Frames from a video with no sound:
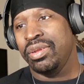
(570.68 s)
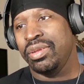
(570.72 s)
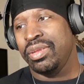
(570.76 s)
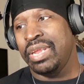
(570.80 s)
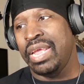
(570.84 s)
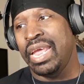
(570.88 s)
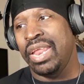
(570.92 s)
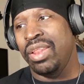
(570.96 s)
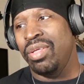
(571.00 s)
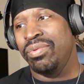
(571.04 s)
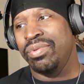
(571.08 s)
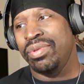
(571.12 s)

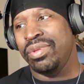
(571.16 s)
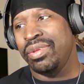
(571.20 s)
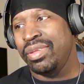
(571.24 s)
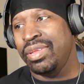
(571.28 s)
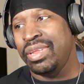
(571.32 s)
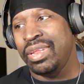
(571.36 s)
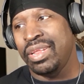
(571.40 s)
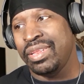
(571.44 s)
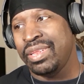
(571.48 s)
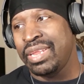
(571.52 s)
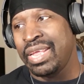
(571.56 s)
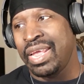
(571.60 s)

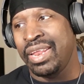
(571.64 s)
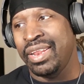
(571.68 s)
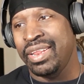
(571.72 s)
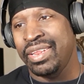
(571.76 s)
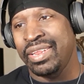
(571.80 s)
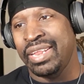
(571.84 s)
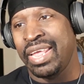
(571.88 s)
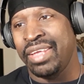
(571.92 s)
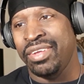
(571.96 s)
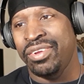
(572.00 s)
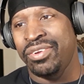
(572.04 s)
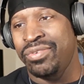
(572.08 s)

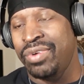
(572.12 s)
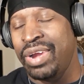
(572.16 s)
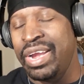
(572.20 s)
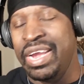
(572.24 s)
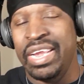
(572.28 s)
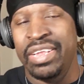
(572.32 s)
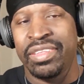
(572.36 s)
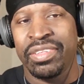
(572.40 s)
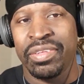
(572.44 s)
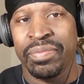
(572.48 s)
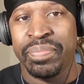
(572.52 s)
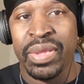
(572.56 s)
That's
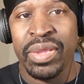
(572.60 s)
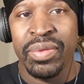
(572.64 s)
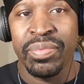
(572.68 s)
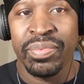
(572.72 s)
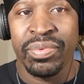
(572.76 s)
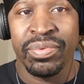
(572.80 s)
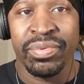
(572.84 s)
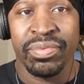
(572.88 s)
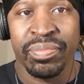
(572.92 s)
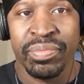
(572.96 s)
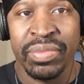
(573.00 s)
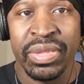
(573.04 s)
crazy.
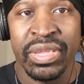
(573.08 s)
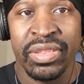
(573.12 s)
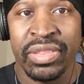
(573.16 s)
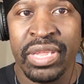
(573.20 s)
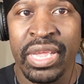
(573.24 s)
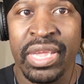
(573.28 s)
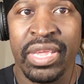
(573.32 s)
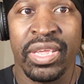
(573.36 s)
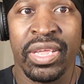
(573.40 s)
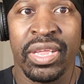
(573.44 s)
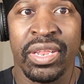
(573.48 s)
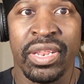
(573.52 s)
People be
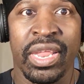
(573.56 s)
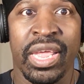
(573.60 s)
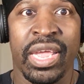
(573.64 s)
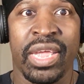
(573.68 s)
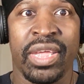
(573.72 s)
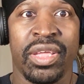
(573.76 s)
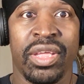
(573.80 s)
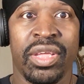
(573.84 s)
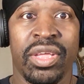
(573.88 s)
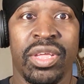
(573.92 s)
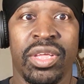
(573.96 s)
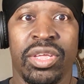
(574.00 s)
thinking
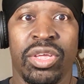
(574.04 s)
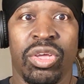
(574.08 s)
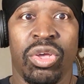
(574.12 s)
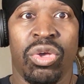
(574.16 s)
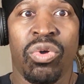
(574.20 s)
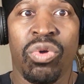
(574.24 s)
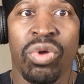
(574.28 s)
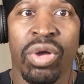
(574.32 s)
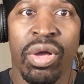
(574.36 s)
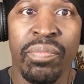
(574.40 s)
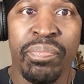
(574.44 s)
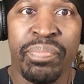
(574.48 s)
like,
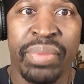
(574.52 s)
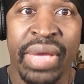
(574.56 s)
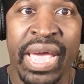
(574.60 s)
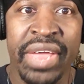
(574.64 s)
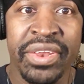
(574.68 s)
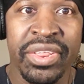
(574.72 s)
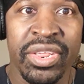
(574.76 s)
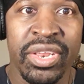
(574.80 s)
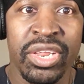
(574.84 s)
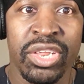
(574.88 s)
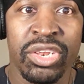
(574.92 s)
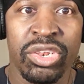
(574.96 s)
oh, I'm
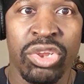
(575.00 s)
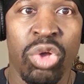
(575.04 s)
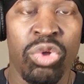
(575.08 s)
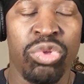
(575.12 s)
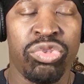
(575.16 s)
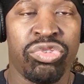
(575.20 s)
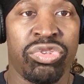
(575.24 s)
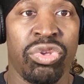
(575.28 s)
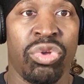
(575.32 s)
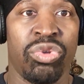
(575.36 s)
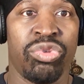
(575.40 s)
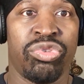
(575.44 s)
battling
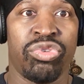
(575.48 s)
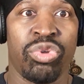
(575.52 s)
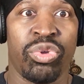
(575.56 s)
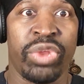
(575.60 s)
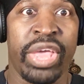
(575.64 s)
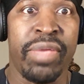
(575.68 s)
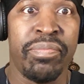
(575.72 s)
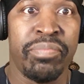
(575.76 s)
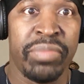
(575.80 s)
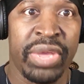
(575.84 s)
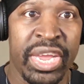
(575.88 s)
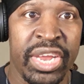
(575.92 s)
Loso, so
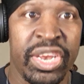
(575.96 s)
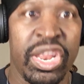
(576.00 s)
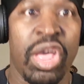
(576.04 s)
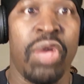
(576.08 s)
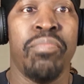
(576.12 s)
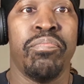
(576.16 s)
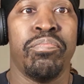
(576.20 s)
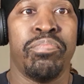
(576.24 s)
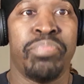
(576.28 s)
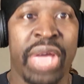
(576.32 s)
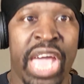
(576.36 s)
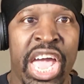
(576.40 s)
that means
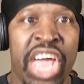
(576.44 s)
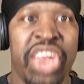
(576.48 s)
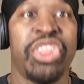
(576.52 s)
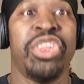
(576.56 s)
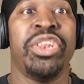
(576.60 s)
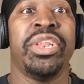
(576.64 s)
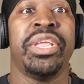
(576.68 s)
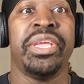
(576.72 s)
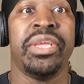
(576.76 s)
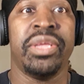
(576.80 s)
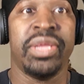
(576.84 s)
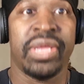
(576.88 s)
I'm
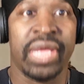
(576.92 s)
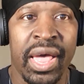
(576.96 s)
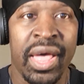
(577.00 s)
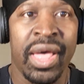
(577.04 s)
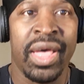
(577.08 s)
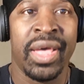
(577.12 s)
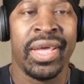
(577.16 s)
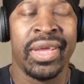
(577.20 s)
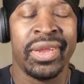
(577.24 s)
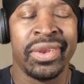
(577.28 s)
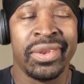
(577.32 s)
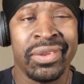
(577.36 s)
battling
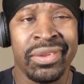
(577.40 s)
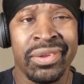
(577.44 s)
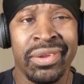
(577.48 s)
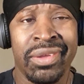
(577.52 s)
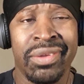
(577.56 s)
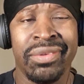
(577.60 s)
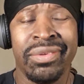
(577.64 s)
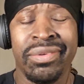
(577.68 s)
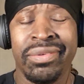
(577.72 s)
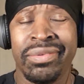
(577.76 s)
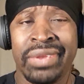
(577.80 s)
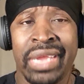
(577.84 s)
God.
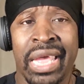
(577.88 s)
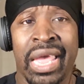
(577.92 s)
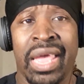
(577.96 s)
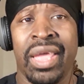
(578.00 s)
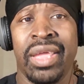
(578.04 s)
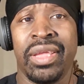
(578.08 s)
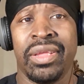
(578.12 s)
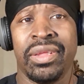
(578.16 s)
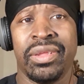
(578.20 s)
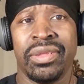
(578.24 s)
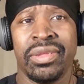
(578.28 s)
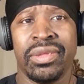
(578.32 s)
No, you're
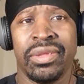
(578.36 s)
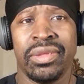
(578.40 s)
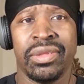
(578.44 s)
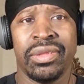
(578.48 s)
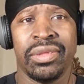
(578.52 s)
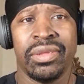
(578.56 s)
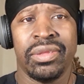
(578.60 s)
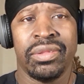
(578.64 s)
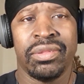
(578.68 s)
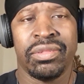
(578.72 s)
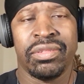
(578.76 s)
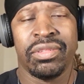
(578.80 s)
not.
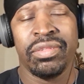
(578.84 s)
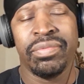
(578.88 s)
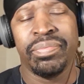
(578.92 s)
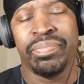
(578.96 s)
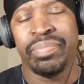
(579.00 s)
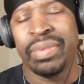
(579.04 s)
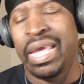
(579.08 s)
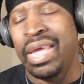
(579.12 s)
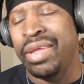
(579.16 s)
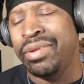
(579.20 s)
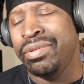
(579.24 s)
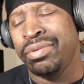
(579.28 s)
Just
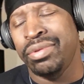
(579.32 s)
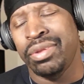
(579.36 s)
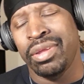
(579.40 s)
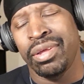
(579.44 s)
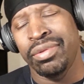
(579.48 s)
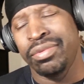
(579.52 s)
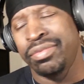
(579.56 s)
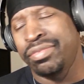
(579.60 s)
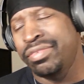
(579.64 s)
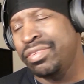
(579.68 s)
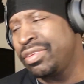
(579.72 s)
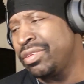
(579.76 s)
battle
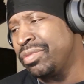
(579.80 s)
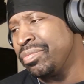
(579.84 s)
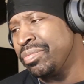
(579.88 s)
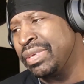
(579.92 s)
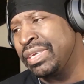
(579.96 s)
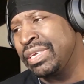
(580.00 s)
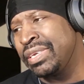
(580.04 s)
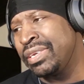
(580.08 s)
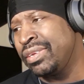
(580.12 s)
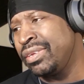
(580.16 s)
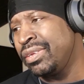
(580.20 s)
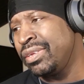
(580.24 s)
Loso,
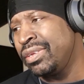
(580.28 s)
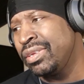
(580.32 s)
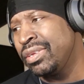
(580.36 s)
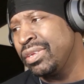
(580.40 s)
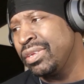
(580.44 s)
man.